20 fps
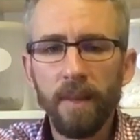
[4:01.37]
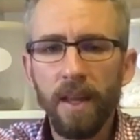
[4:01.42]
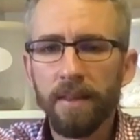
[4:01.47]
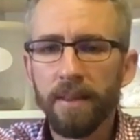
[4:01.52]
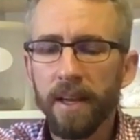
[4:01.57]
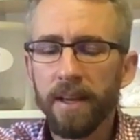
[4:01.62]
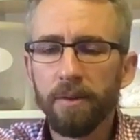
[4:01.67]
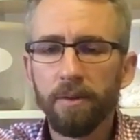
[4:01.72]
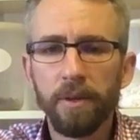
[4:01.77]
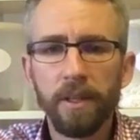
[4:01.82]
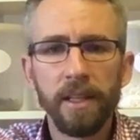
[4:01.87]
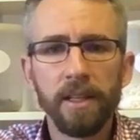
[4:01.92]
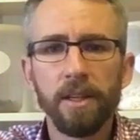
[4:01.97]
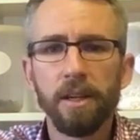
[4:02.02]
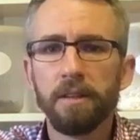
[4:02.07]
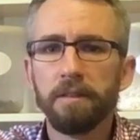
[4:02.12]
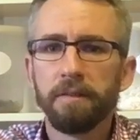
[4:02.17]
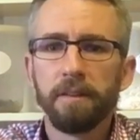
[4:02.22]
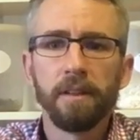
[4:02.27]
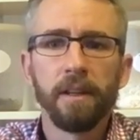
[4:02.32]
they really
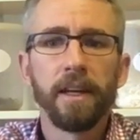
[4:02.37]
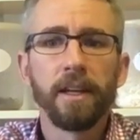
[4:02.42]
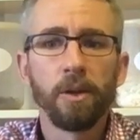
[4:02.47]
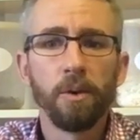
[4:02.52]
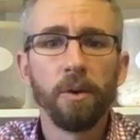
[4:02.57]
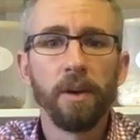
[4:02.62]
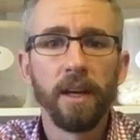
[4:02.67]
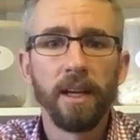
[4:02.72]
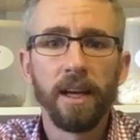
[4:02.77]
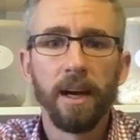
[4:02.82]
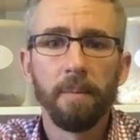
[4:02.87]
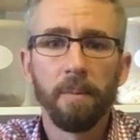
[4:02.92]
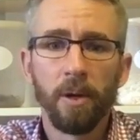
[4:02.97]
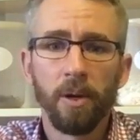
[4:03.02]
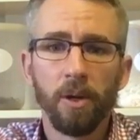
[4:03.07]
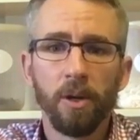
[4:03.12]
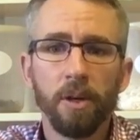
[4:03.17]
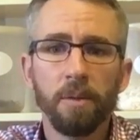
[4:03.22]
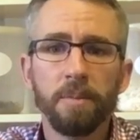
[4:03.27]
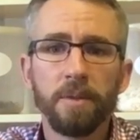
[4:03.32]
don't feel like cooking up
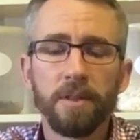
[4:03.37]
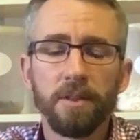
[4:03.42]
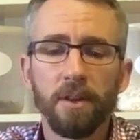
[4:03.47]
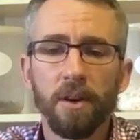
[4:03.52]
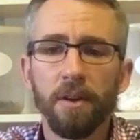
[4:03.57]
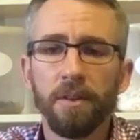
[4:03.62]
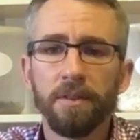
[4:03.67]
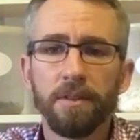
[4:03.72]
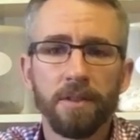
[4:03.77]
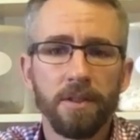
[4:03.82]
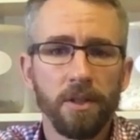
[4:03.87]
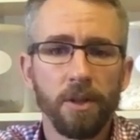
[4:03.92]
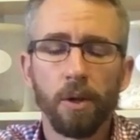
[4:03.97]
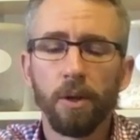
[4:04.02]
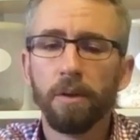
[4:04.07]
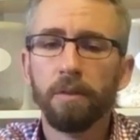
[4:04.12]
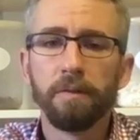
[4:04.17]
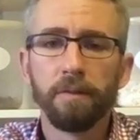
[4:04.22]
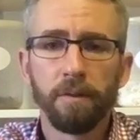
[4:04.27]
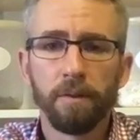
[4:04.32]
herbs on the
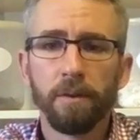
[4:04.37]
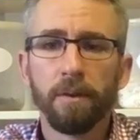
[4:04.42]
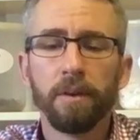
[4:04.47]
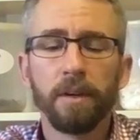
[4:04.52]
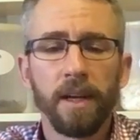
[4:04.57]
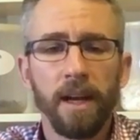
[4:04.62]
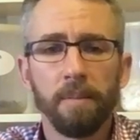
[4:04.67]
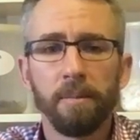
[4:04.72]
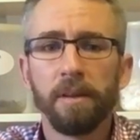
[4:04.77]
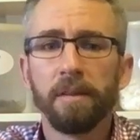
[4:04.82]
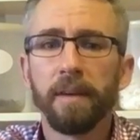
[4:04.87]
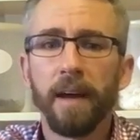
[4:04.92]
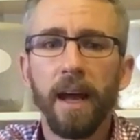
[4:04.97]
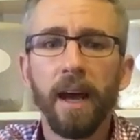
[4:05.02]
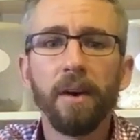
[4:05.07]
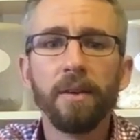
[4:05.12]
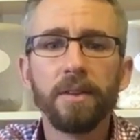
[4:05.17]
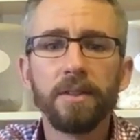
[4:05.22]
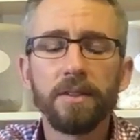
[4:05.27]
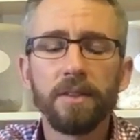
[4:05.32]
stove for a couple of
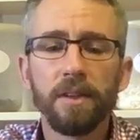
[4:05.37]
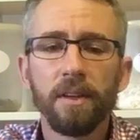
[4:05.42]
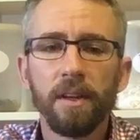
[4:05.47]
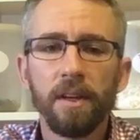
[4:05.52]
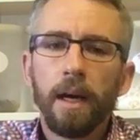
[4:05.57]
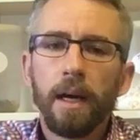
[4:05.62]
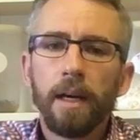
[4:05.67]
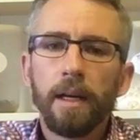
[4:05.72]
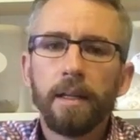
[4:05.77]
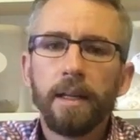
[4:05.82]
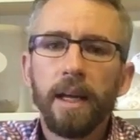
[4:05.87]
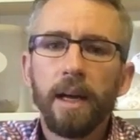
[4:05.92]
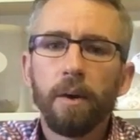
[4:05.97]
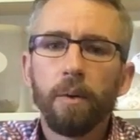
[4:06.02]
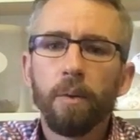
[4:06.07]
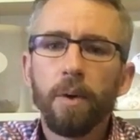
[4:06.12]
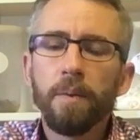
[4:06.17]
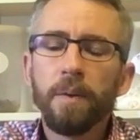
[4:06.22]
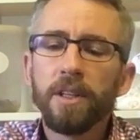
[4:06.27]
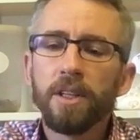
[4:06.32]
hours. Now,
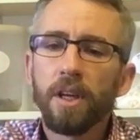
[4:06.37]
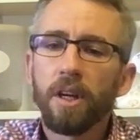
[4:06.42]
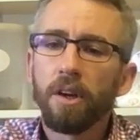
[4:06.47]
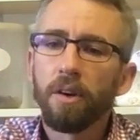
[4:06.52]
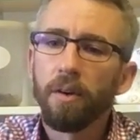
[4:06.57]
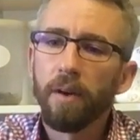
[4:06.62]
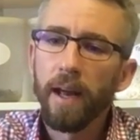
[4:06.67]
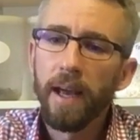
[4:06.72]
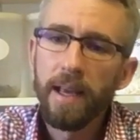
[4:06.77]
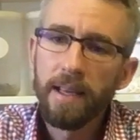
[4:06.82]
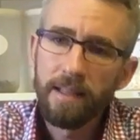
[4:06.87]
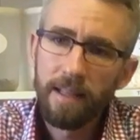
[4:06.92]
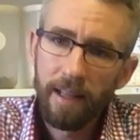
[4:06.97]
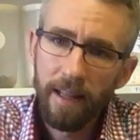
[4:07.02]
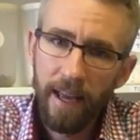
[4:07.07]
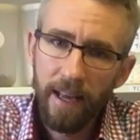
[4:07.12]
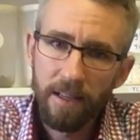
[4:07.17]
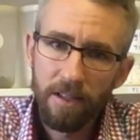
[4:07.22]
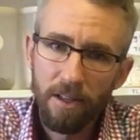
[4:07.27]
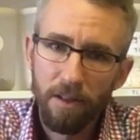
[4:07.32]
we went to crazy
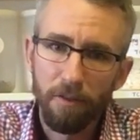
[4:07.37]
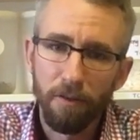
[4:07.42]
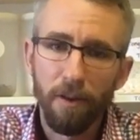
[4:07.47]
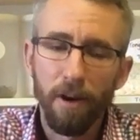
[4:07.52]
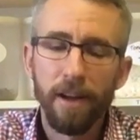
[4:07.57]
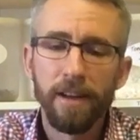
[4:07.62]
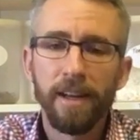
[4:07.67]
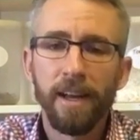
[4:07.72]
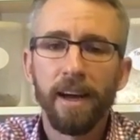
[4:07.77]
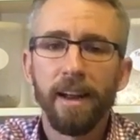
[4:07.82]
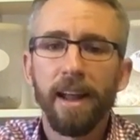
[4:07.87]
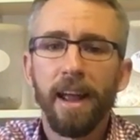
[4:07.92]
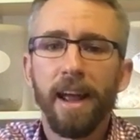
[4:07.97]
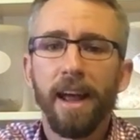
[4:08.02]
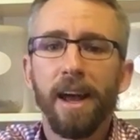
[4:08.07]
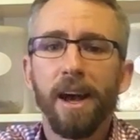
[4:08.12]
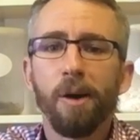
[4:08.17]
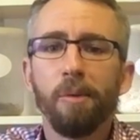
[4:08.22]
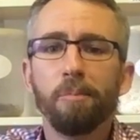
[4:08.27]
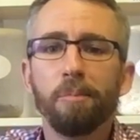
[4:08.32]
lengths to find out
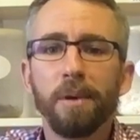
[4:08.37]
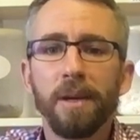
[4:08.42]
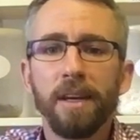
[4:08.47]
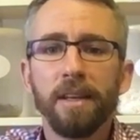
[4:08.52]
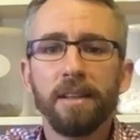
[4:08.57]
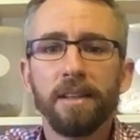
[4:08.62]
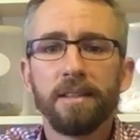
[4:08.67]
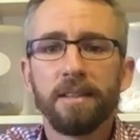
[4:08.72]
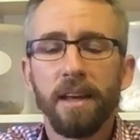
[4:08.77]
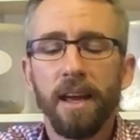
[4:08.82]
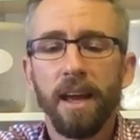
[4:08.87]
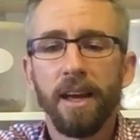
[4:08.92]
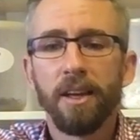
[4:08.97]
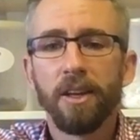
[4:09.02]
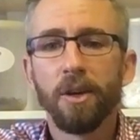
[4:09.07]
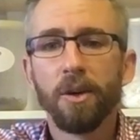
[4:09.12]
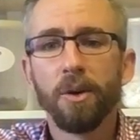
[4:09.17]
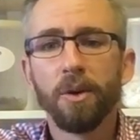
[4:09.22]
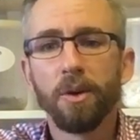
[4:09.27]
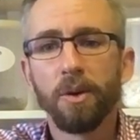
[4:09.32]
how big this egg
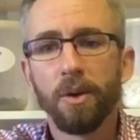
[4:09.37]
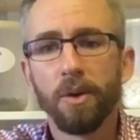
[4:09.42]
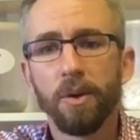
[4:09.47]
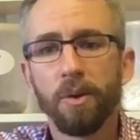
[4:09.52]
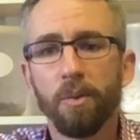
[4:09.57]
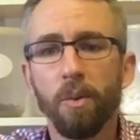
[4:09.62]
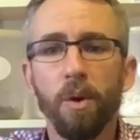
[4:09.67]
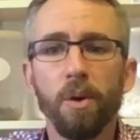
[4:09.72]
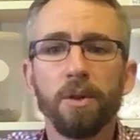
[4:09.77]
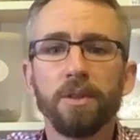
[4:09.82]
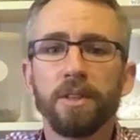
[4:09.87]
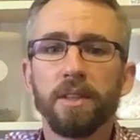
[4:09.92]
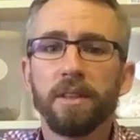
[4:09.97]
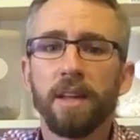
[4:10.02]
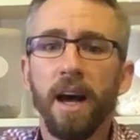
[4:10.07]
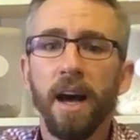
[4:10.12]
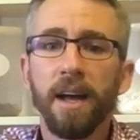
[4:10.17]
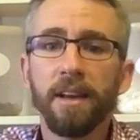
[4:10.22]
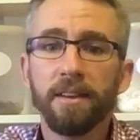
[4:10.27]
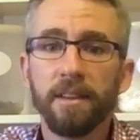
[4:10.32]
yolk was in
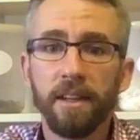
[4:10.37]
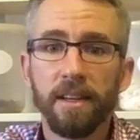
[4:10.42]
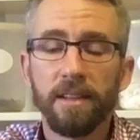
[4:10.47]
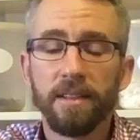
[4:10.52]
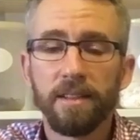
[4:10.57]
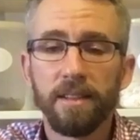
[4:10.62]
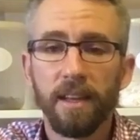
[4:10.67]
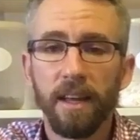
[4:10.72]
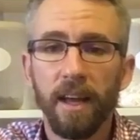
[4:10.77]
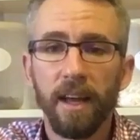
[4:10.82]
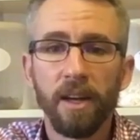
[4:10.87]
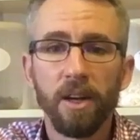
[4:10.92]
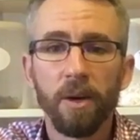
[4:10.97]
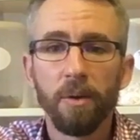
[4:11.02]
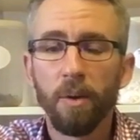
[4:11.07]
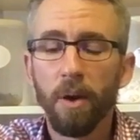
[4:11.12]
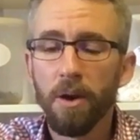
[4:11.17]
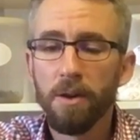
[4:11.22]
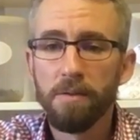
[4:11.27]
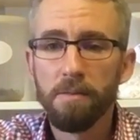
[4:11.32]
the Han Dynasty, and I
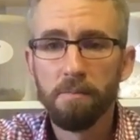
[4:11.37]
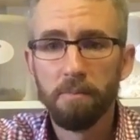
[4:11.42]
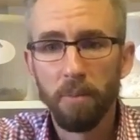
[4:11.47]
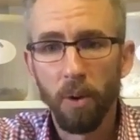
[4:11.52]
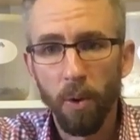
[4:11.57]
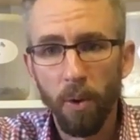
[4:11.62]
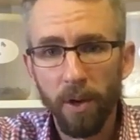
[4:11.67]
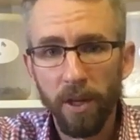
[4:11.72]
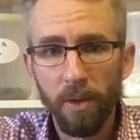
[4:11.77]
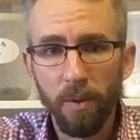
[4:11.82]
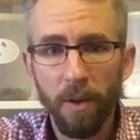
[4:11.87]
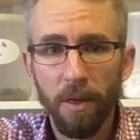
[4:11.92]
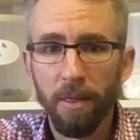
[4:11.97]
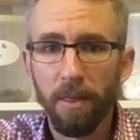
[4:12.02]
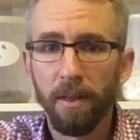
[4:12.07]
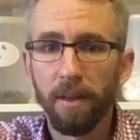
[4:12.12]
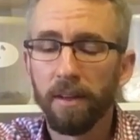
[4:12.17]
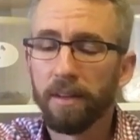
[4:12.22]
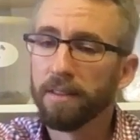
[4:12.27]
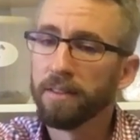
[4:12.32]
won't bore you with
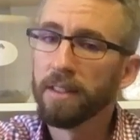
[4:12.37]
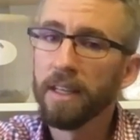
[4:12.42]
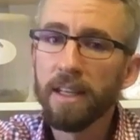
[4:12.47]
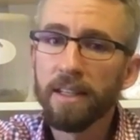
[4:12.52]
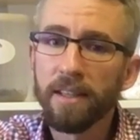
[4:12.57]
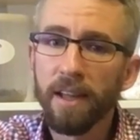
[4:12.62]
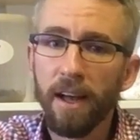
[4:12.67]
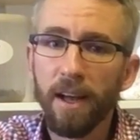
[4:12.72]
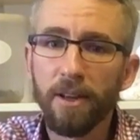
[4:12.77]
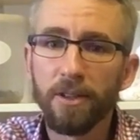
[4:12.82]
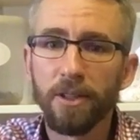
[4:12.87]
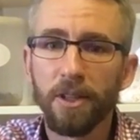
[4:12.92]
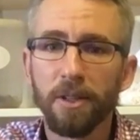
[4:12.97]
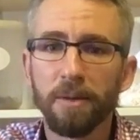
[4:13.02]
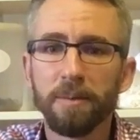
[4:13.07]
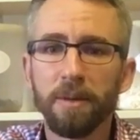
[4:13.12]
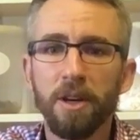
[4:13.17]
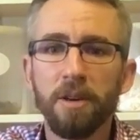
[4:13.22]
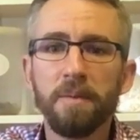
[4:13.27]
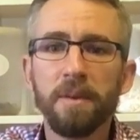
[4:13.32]
the details at the
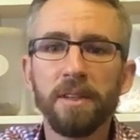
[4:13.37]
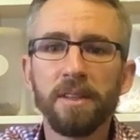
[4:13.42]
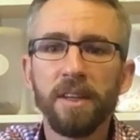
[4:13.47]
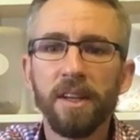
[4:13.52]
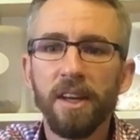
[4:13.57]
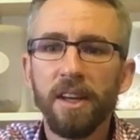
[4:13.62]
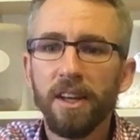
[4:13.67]
moment.